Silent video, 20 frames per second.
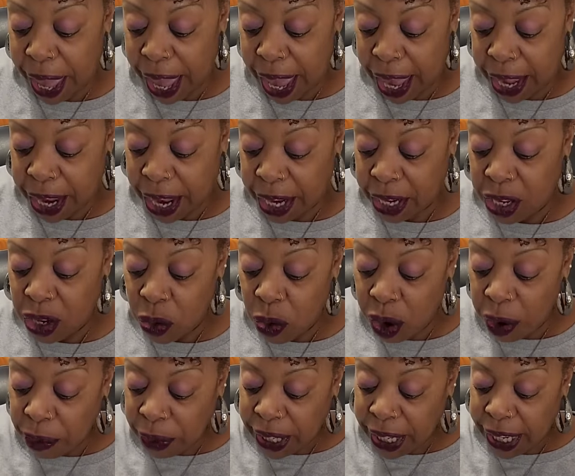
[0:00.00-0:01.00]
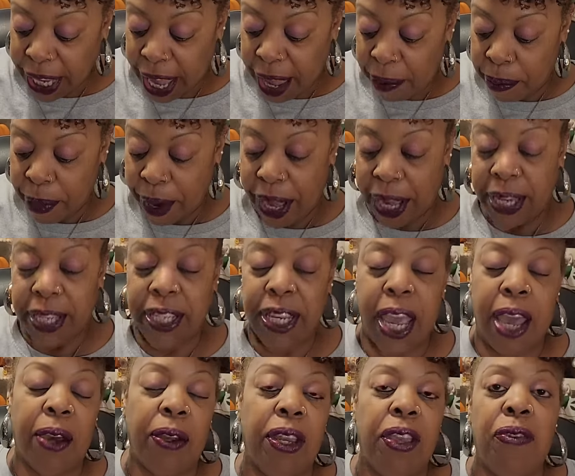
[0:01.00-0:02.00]
and I normally get my
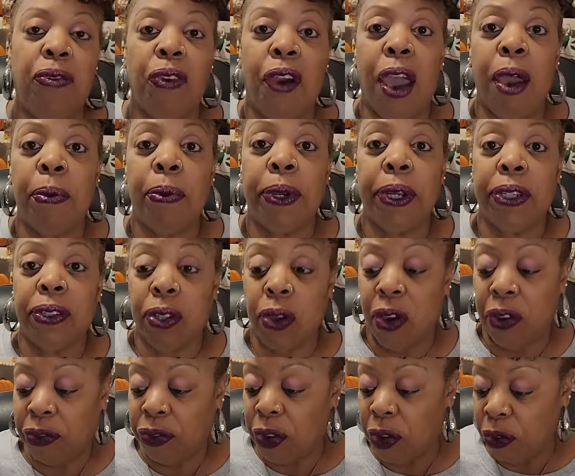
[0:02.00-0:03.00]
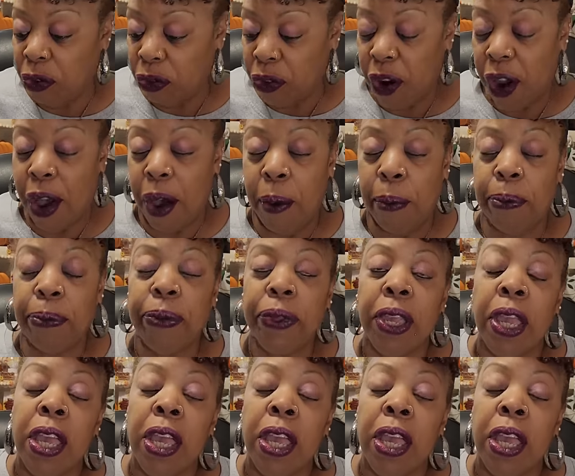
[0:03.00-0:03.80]
Downy fabric softener from